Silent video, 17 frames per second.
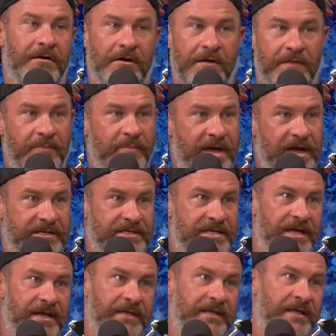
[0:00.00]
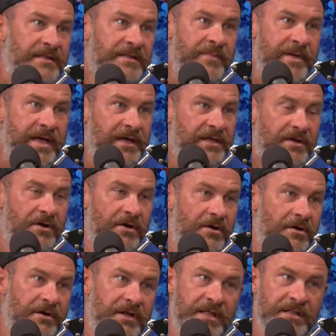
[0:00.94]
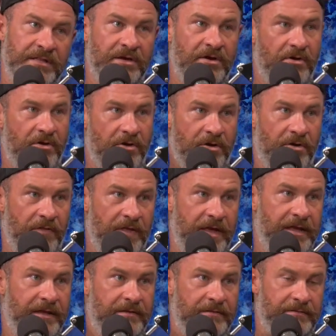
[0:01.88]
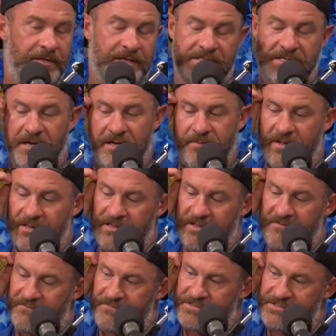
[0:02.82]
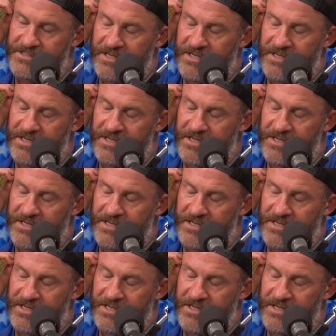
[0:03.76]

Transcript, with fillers: on the back deck in the backyard in the car like like talk about that for a